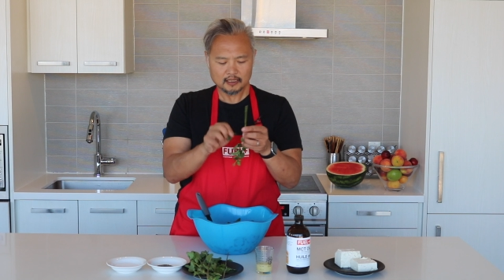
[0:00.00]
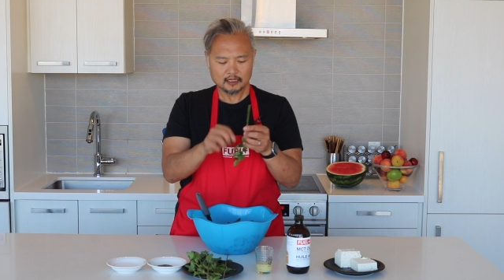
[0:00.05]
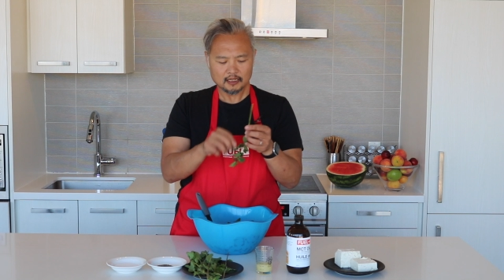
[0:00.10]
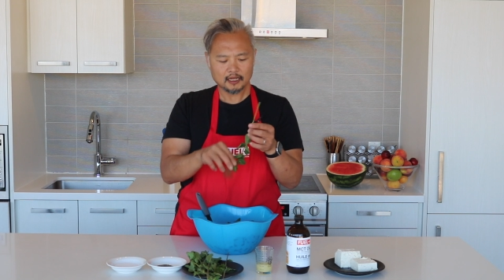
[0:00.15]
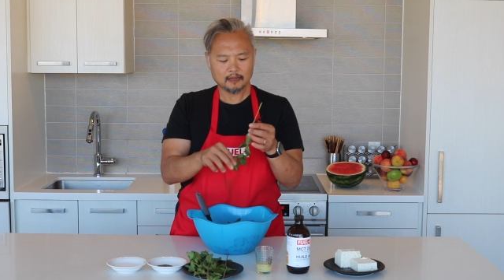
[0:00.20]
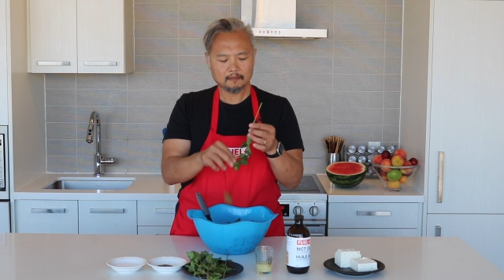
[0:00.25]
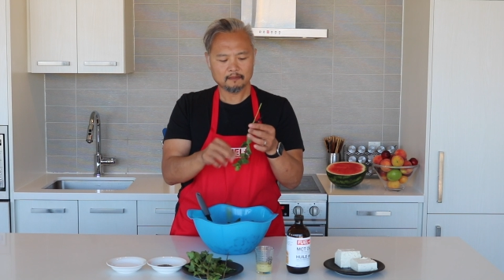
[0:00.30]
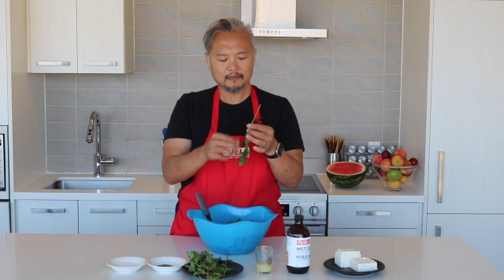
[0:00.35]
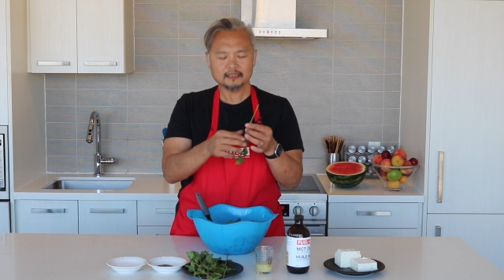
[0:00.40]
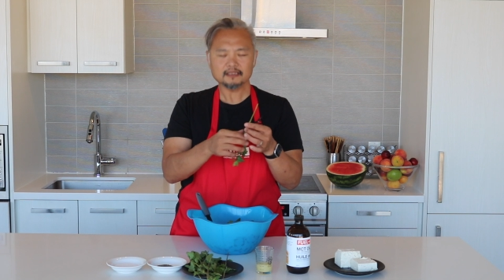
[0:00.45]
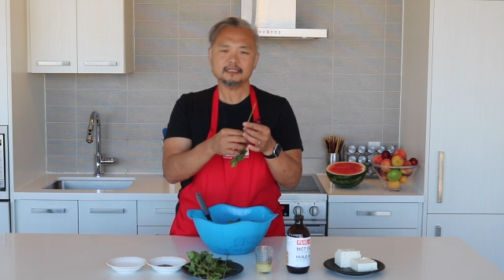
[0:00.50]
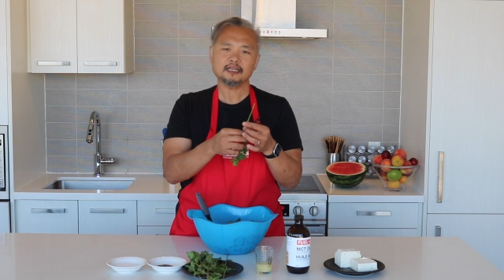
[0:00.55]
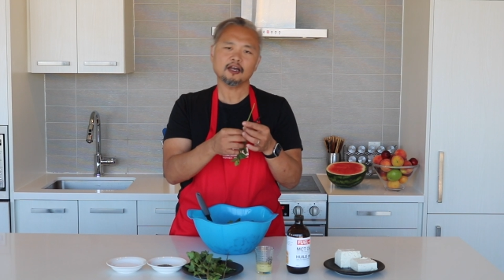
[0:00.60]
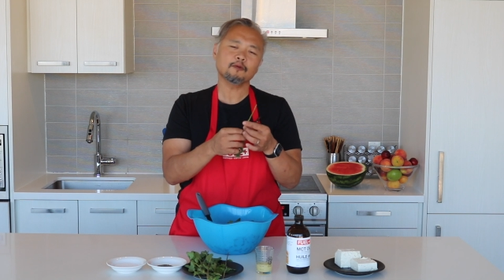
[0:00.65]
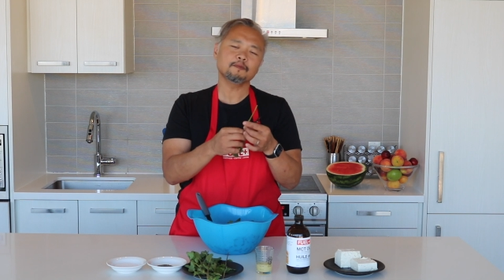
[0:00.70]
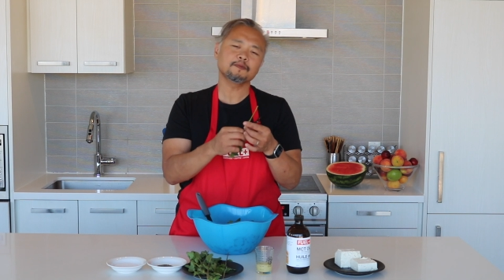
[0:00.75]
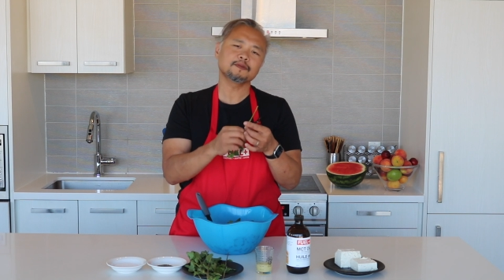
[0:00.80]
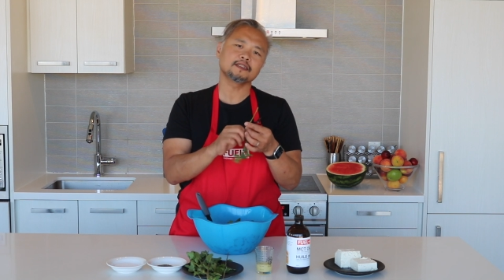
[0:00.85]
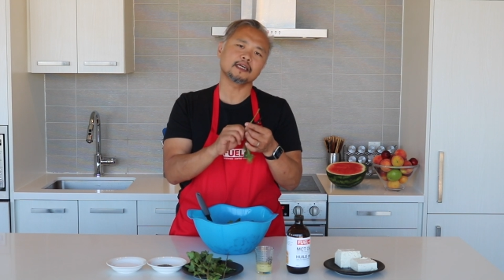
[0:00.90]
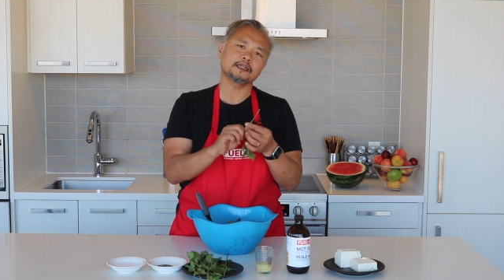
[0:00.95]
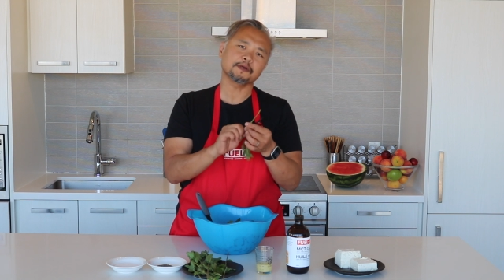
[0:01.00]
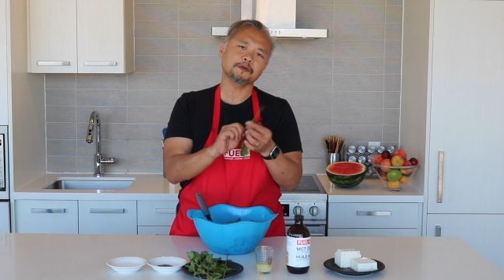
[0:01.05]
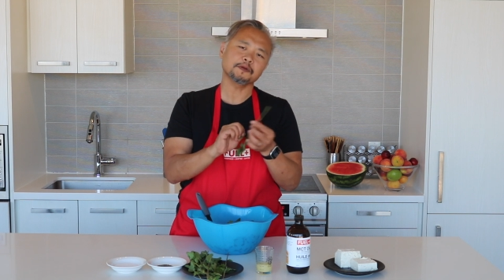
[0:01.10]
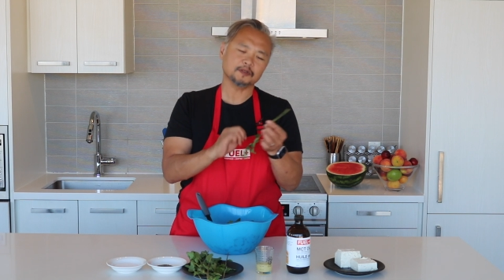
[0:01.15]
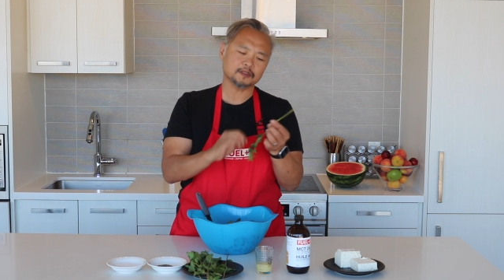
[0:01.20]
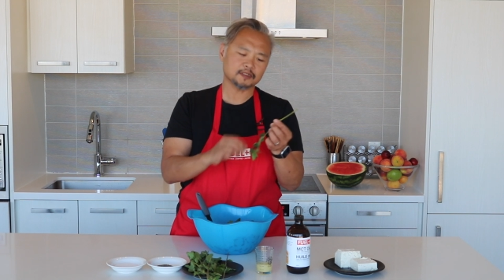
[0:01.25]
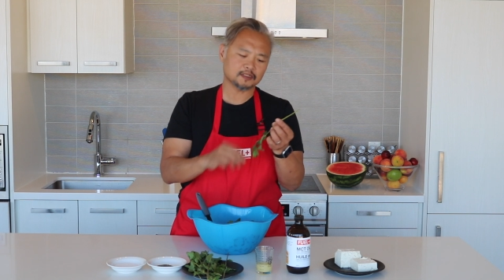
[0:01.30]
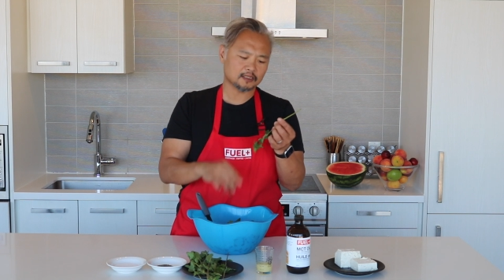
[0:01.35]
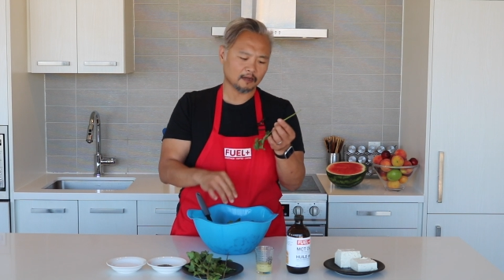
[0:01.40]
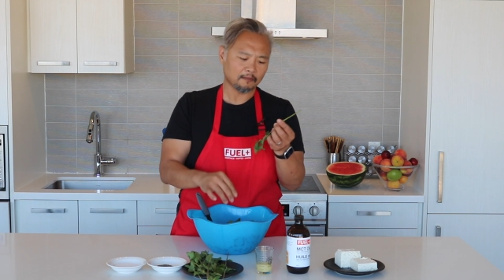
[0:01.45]
And mint helps settle
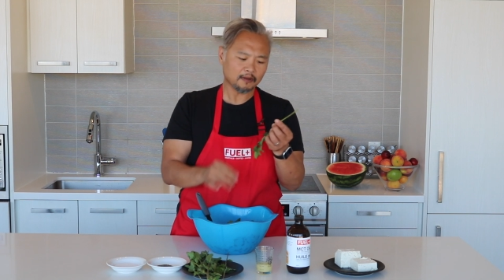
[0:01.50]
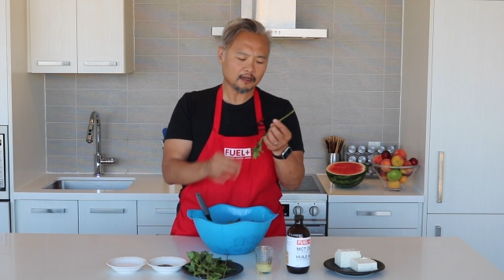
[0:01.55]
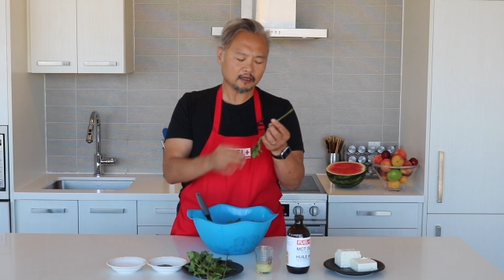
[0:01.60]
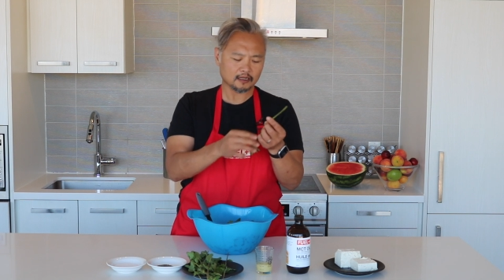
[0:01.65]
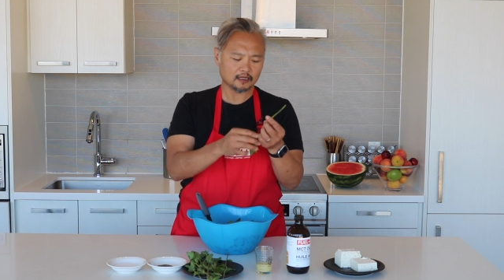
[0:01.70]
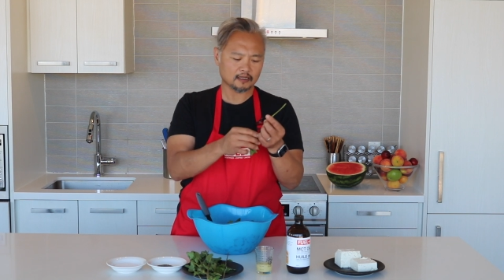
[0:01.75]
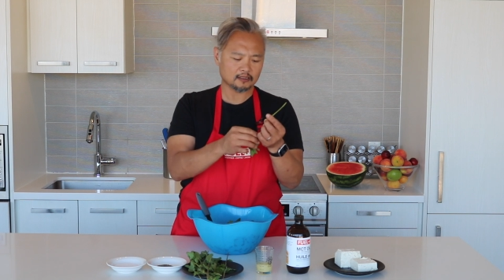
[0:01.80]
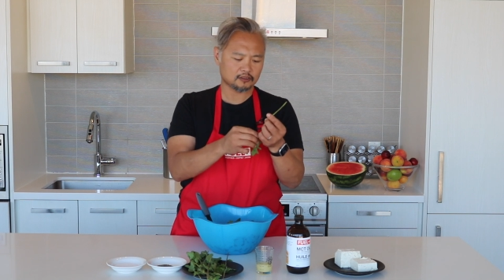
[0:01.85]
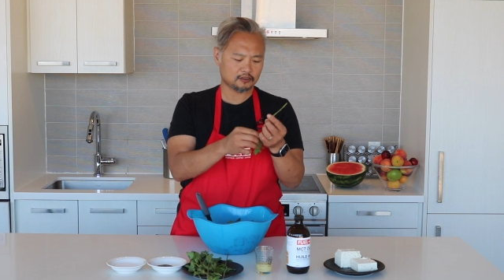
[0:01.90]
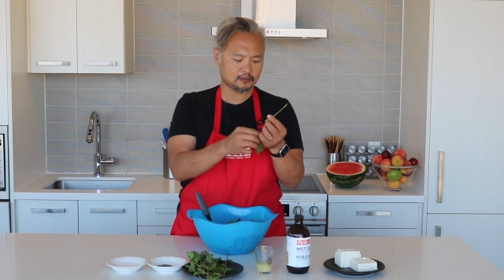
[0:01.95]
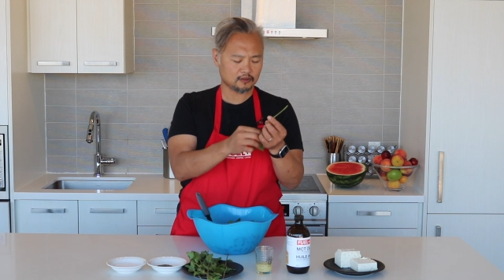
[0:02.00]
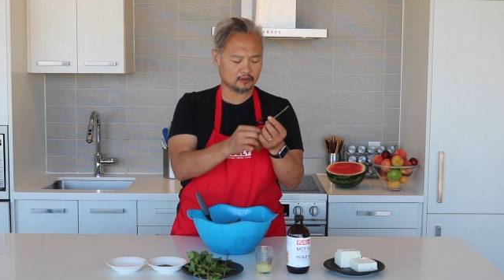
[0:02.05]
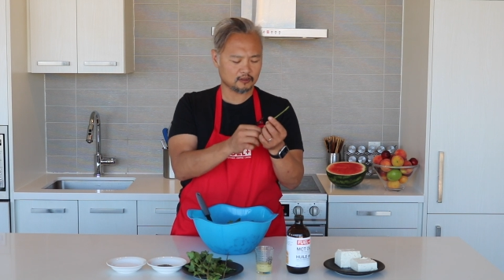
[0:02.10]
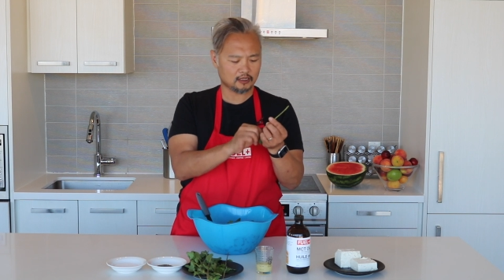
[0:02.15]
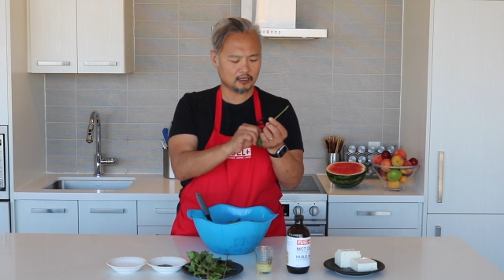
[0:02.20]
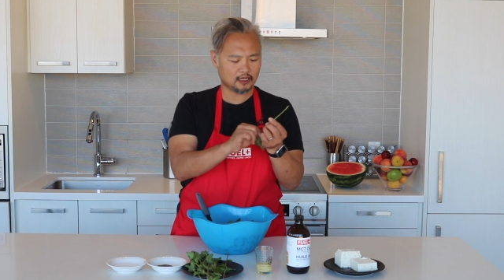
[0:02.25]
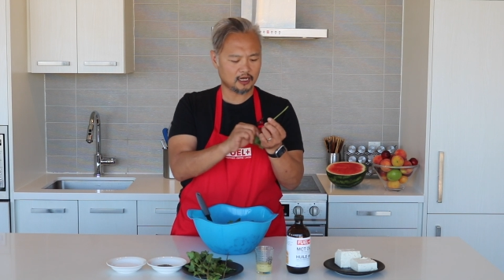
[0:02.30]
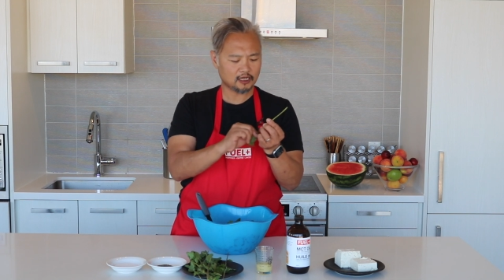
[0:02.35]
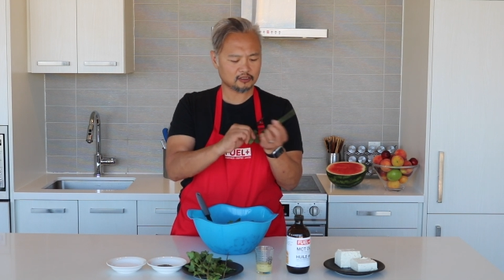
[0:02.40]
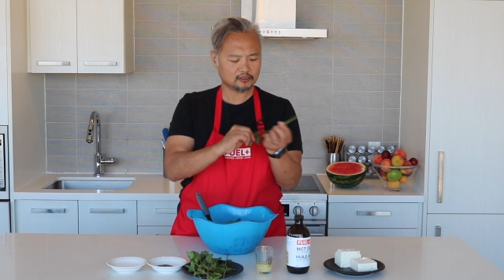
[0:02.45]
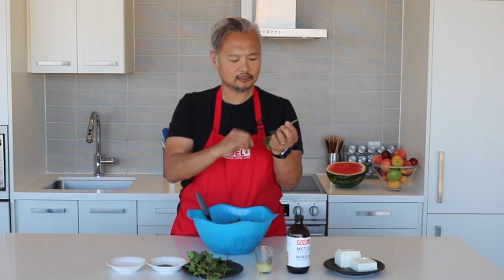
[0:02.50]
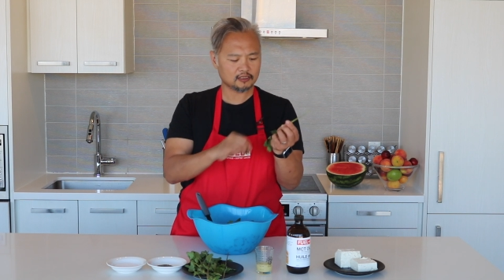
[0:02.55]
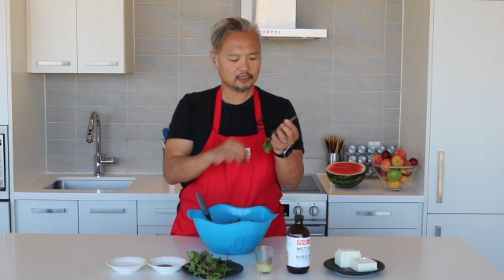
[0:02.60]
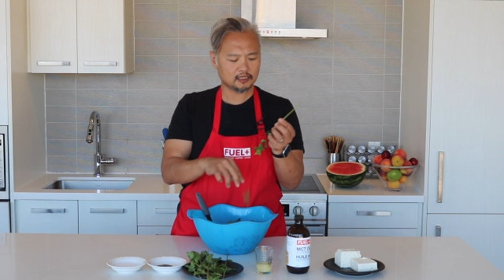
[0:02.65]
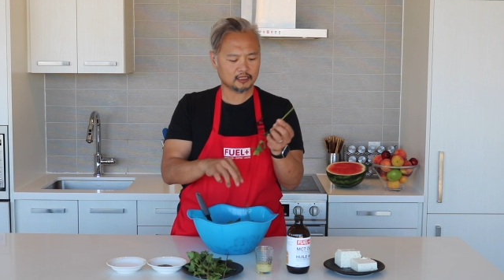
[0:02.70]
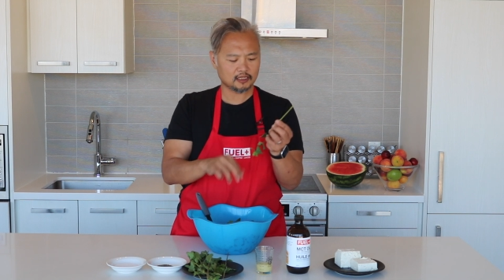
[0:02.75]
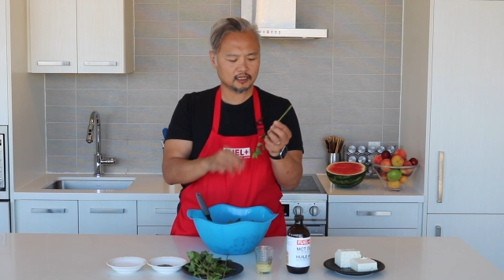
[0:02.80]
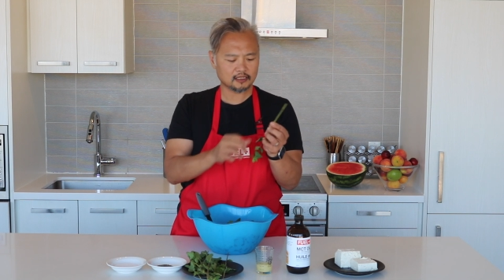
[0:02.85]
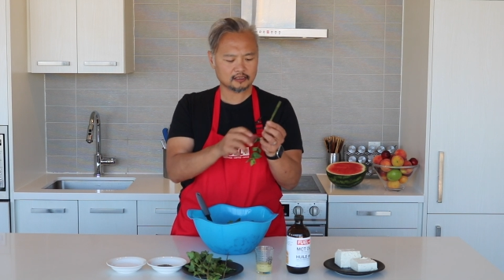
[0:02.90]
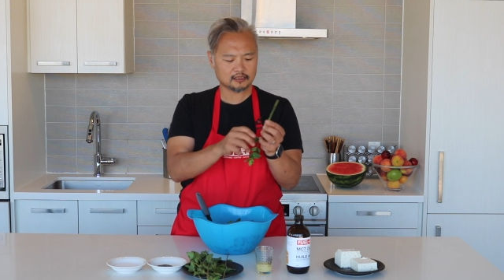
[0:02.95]
your stomach as you're actually
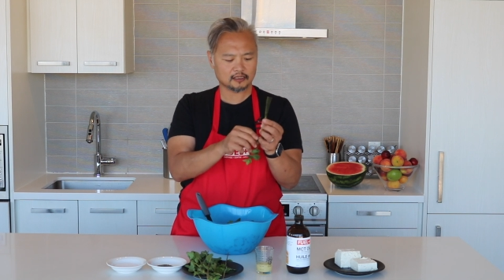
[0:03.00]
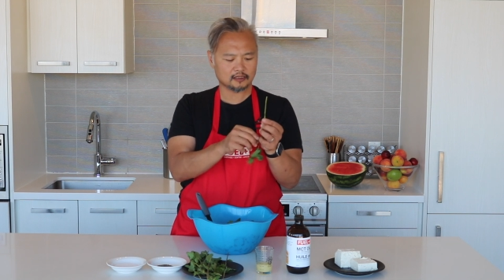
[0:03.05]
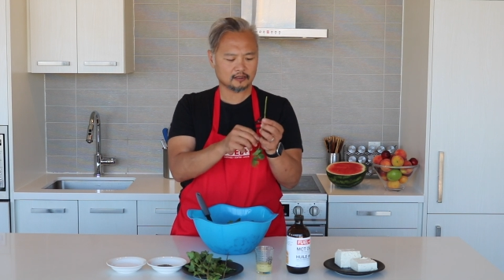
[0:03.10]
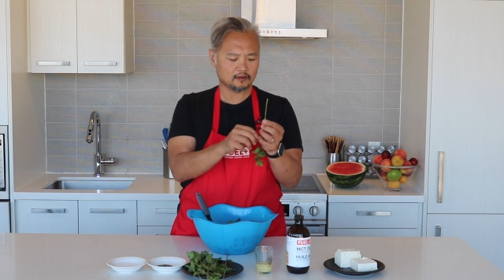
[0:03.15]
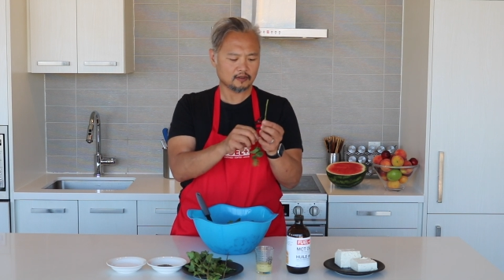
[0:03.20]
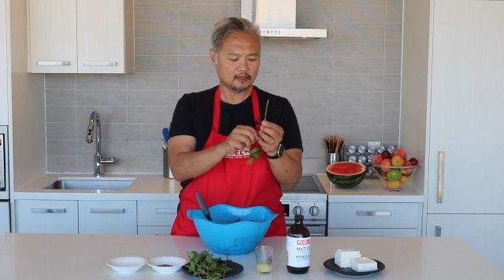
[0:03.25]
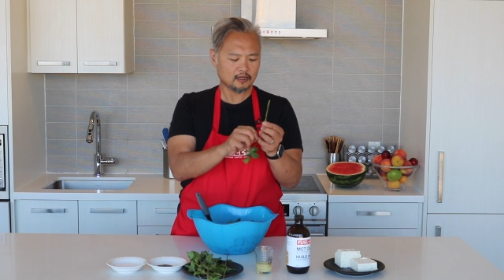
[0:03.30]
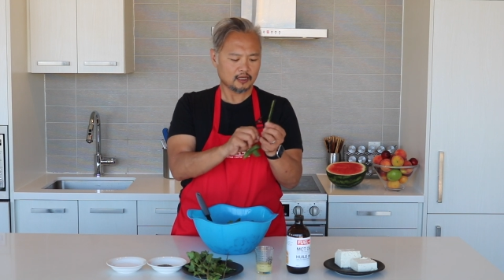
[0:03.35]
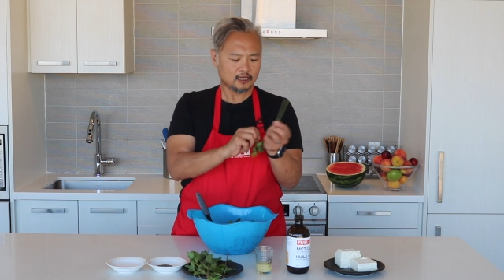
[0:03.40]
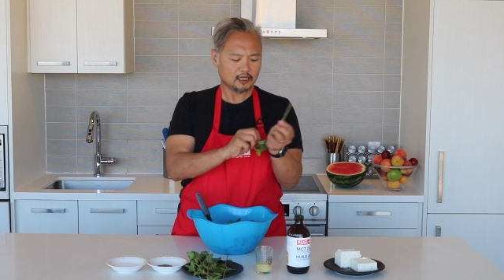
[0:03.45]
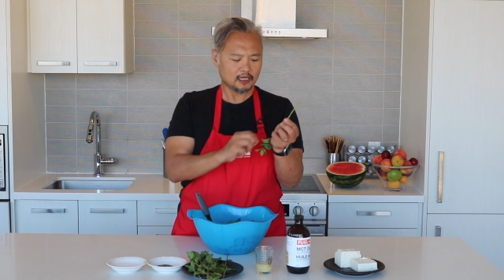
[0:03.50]
eating it, so